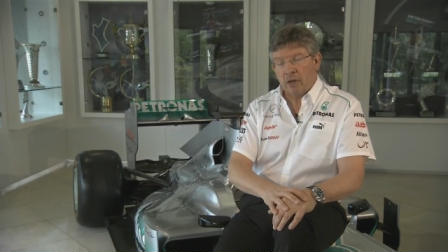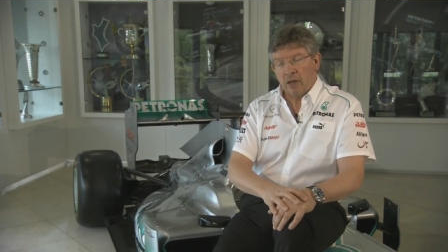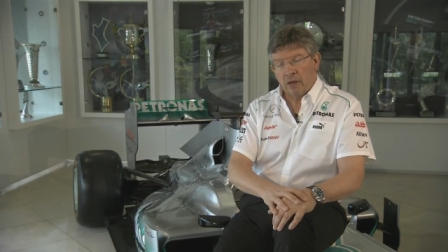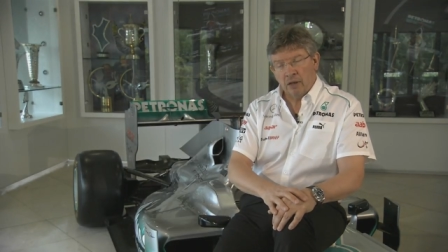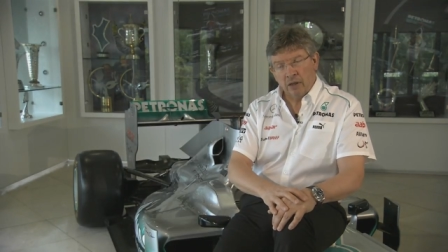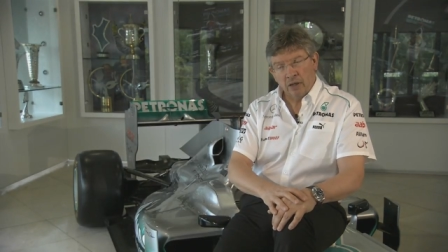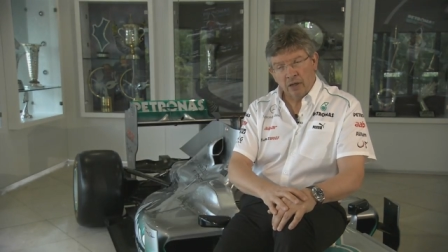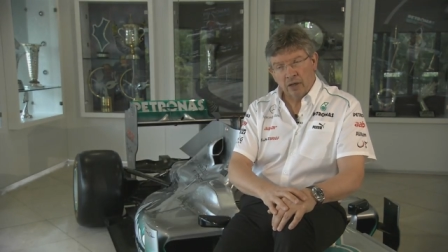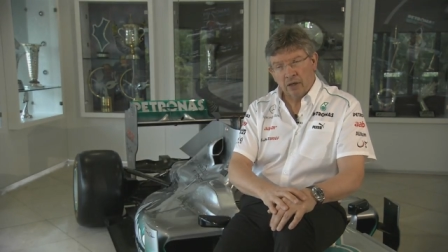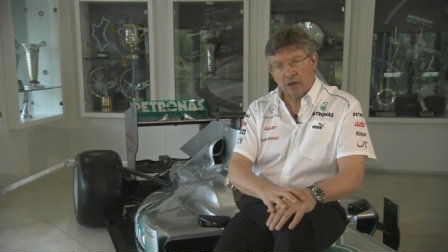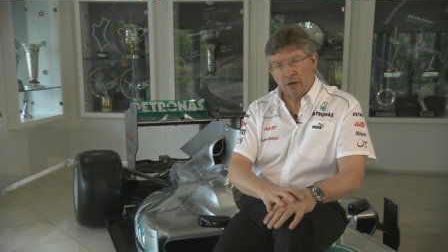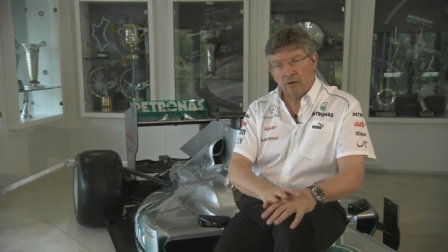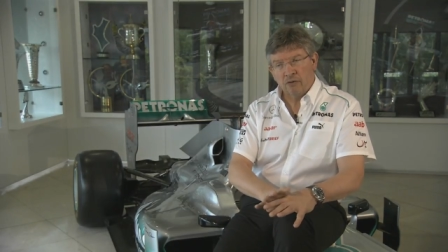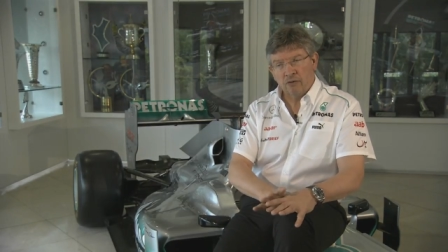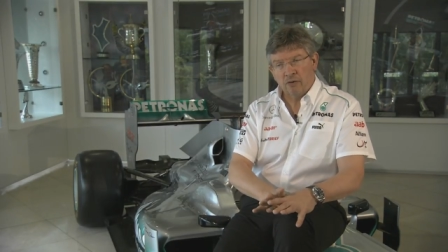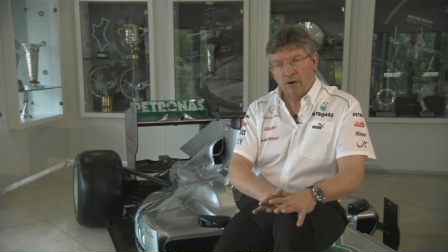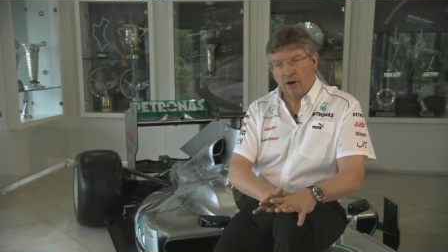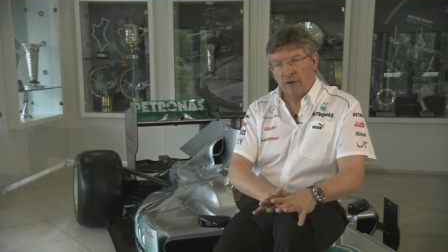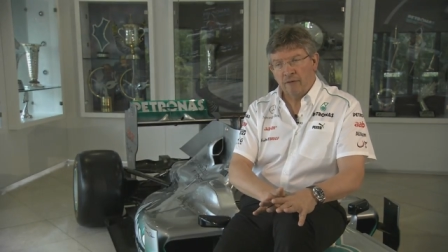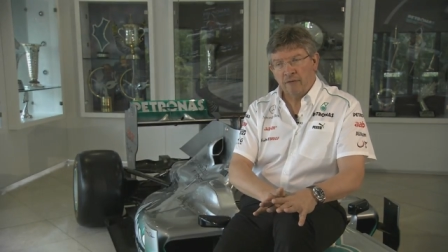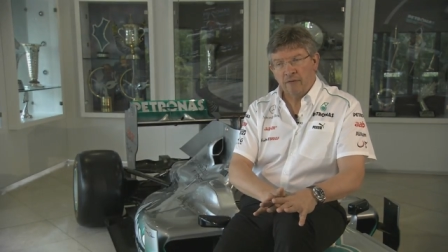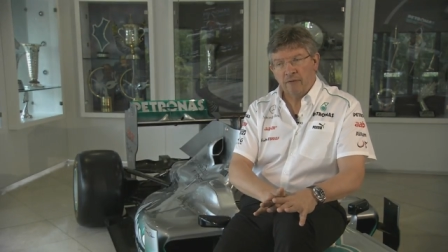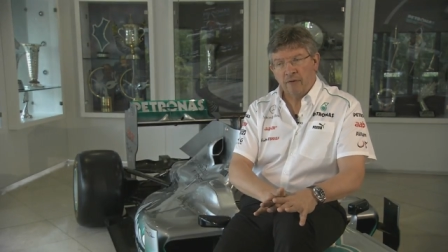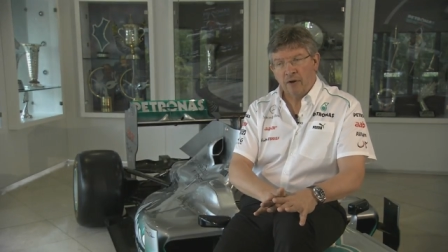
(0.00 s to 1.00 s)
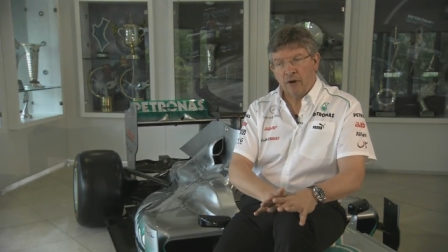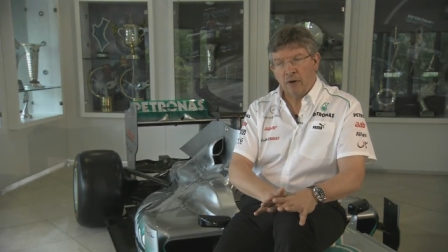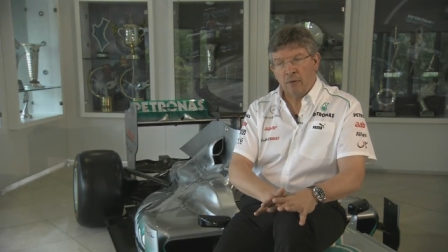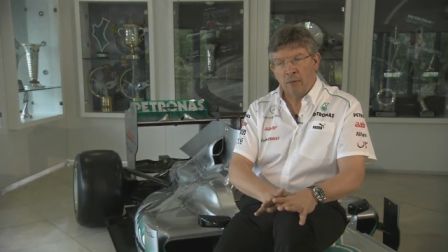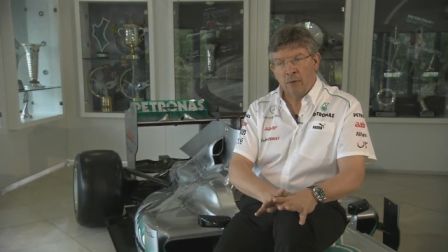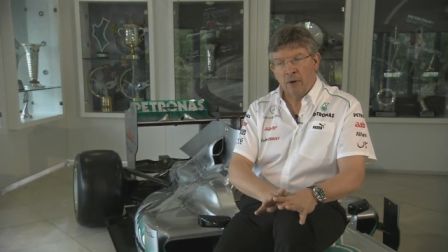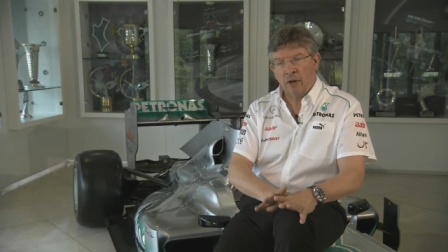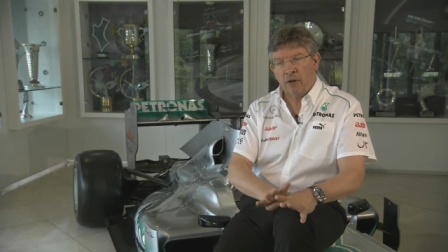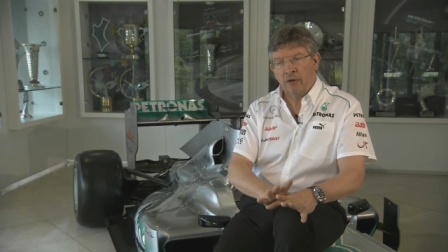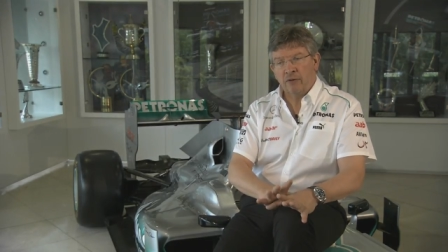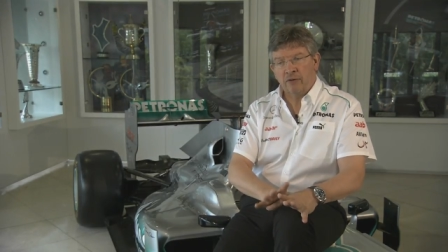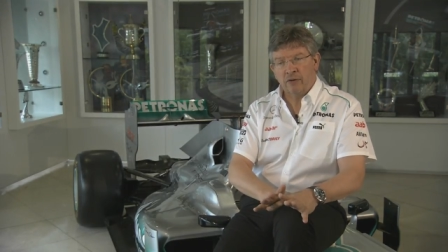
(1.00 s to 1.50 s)
Nico's driving very
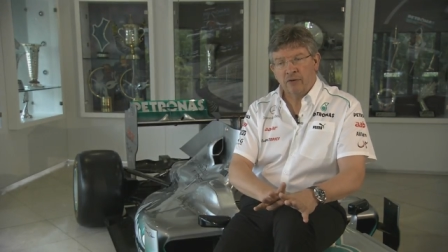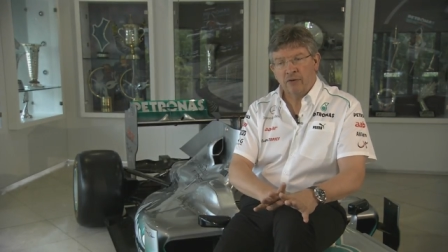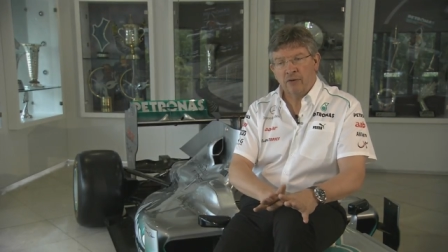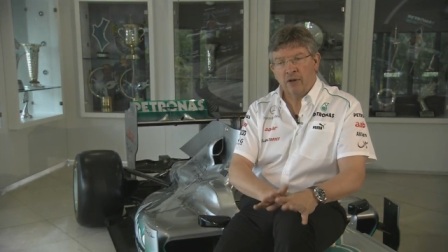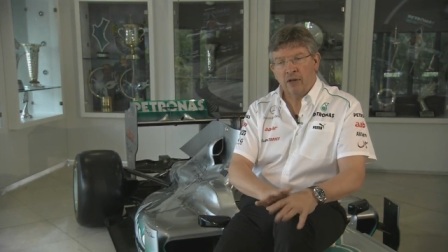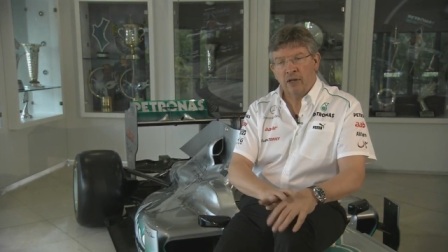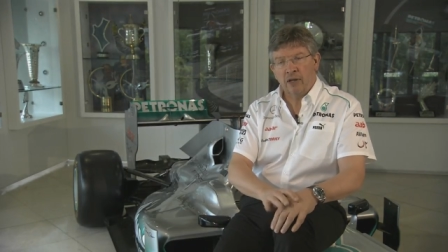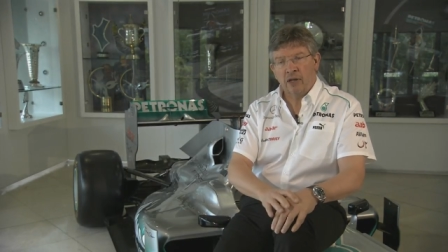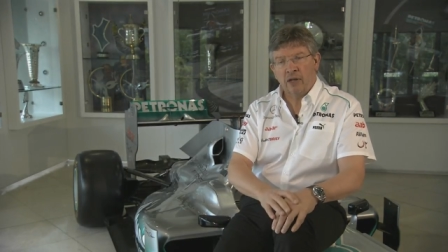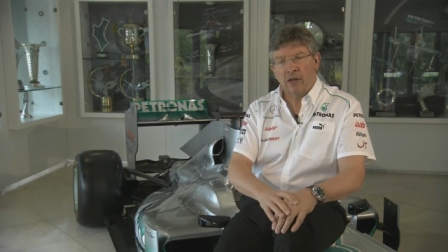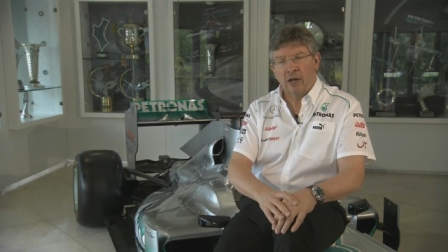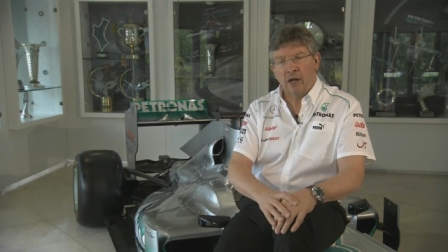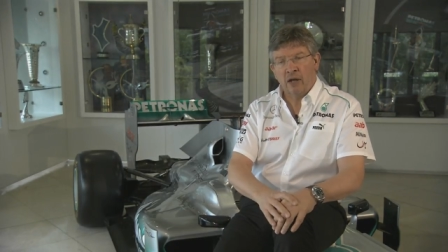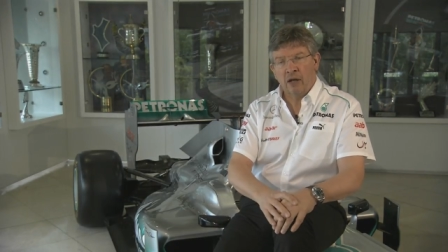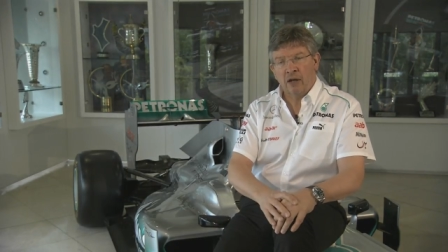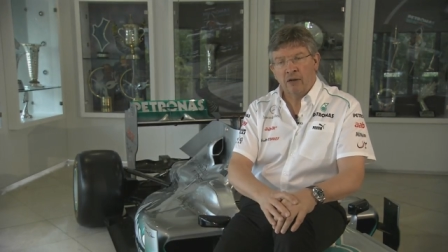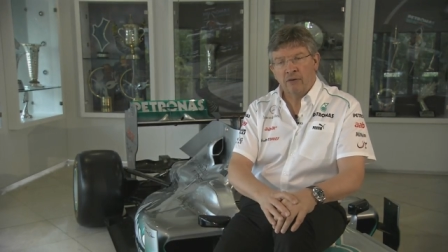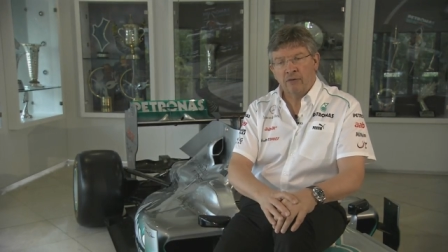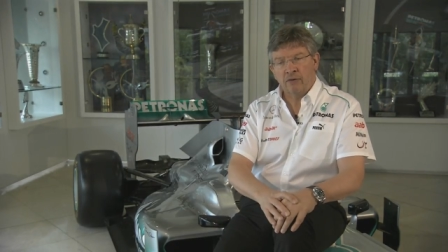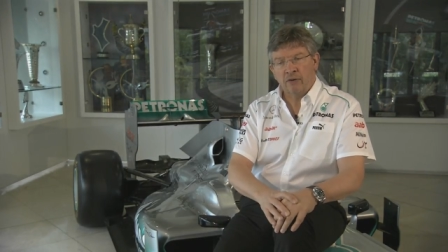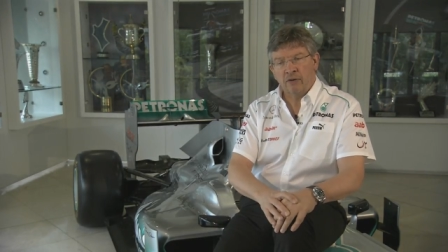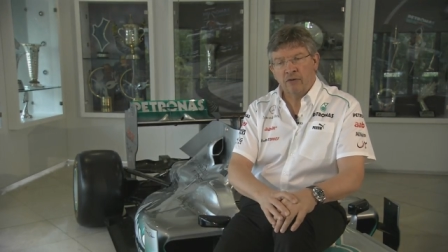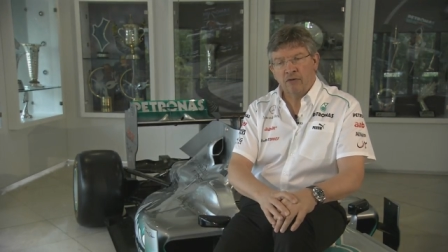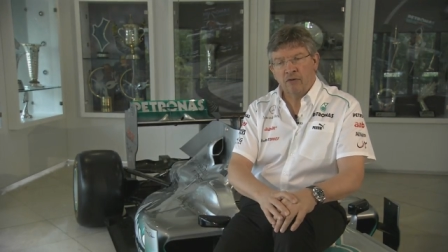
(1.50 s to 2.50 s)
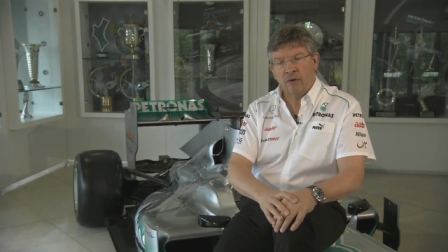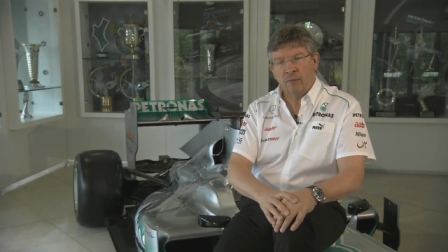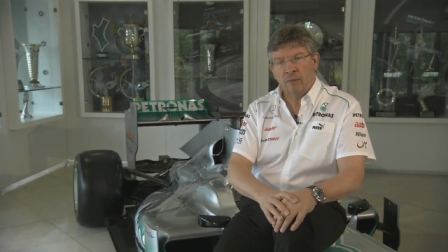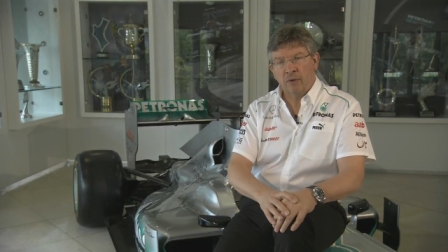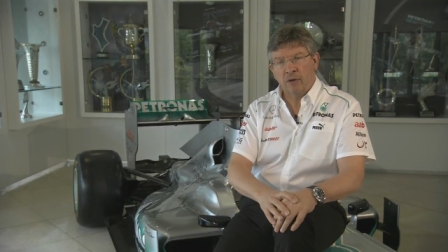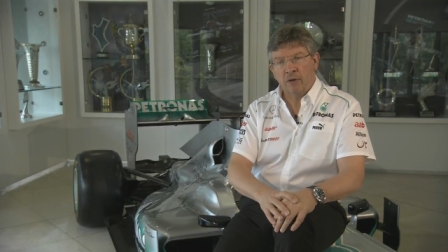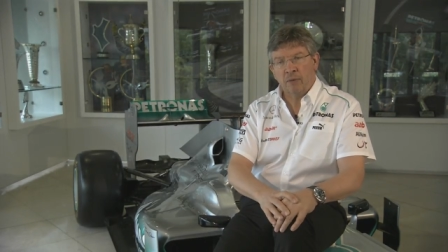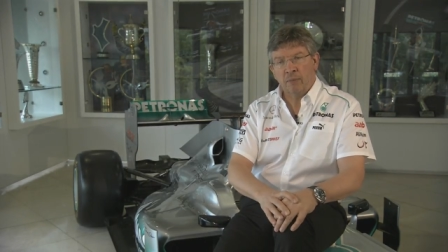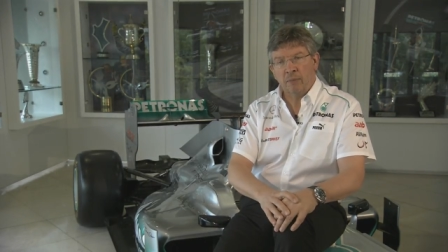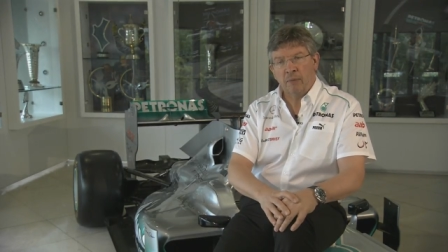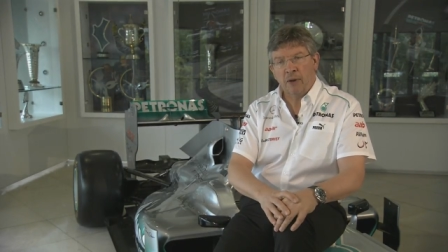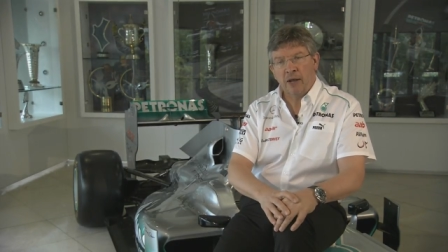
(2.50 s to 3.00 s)
well. As I say, the car is
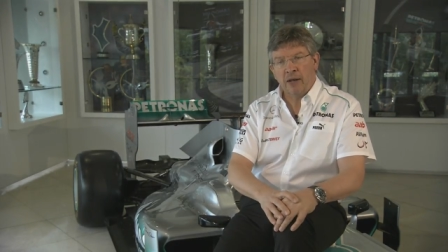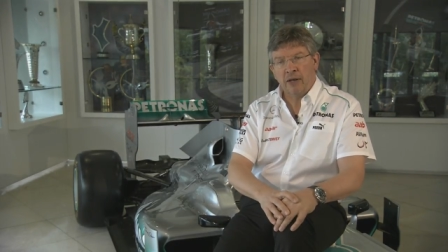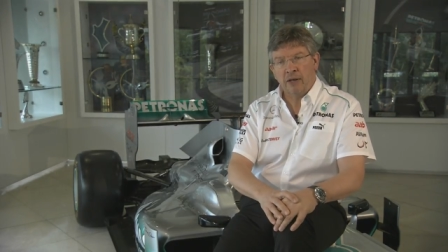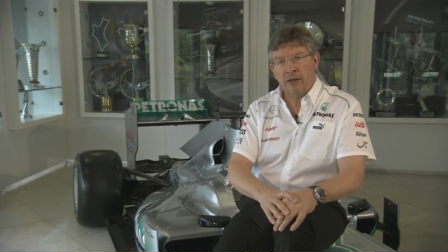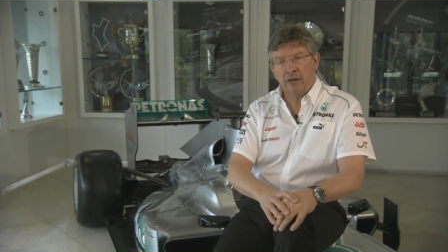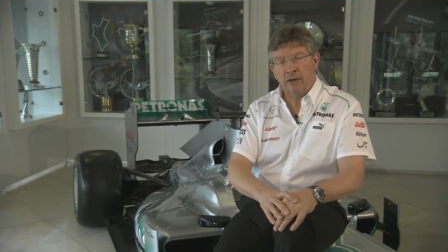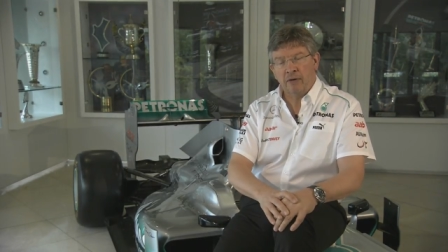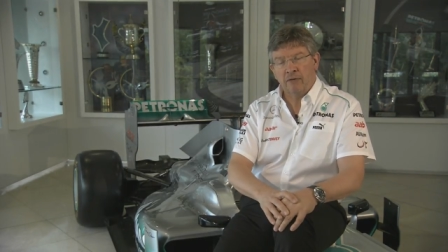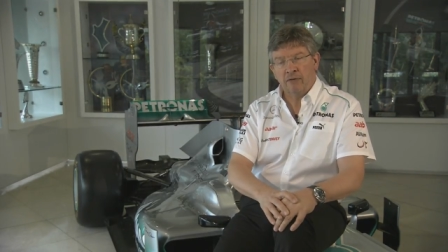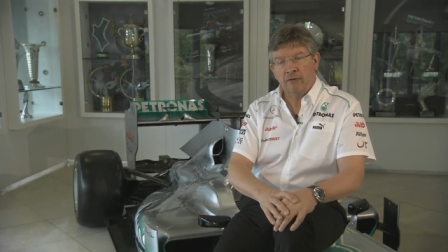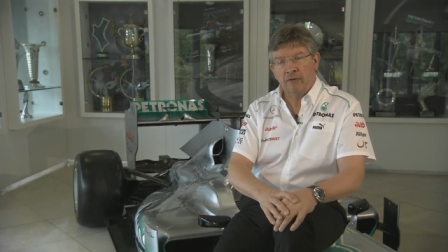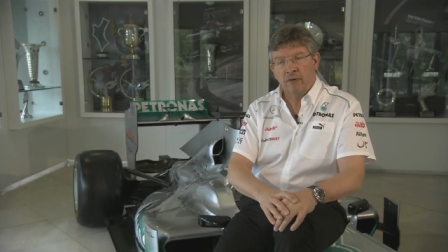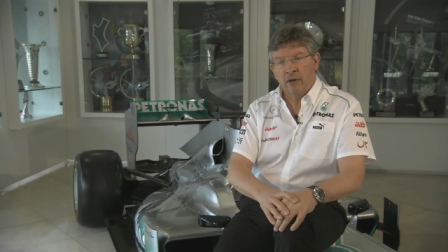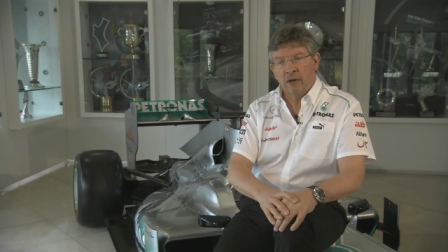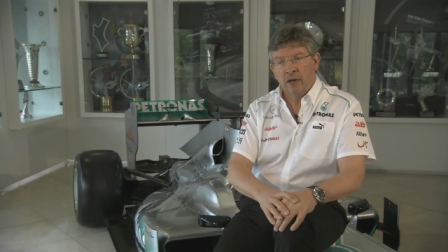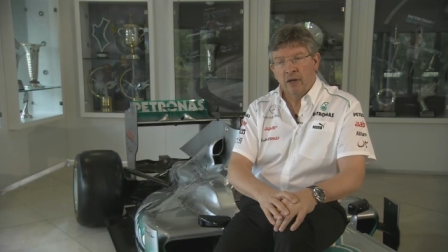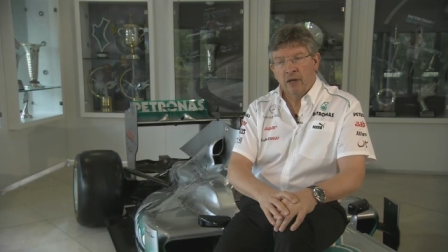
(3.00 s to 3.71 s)
extremely competitive